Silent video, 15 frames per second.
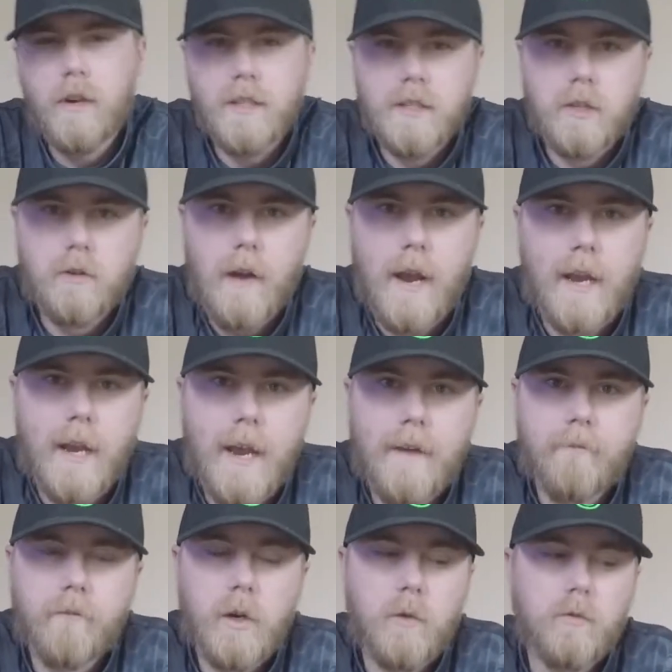
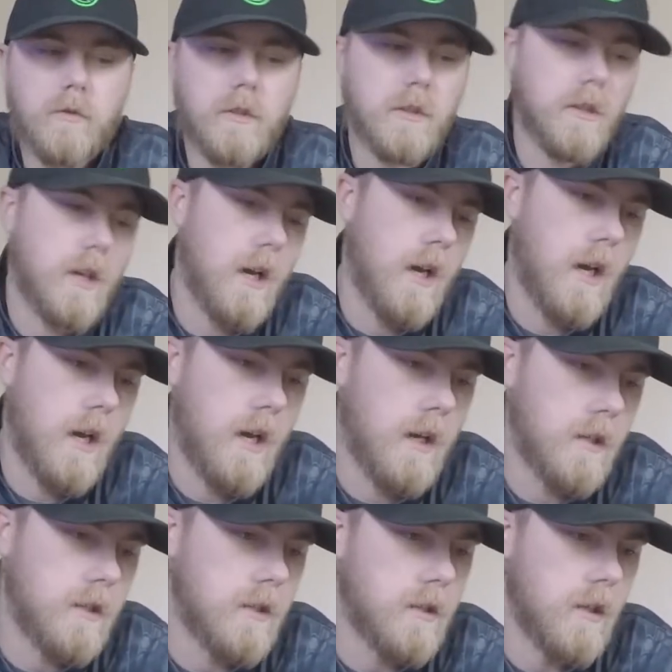crack-a-lackin' folks.
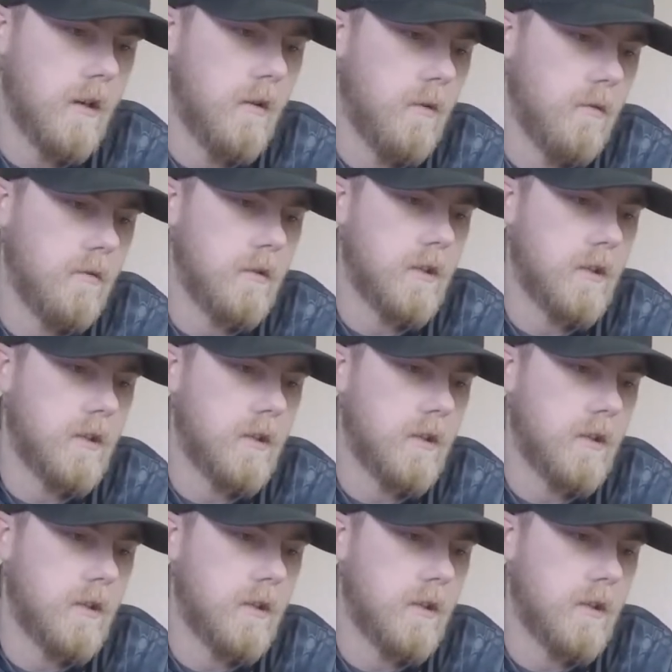So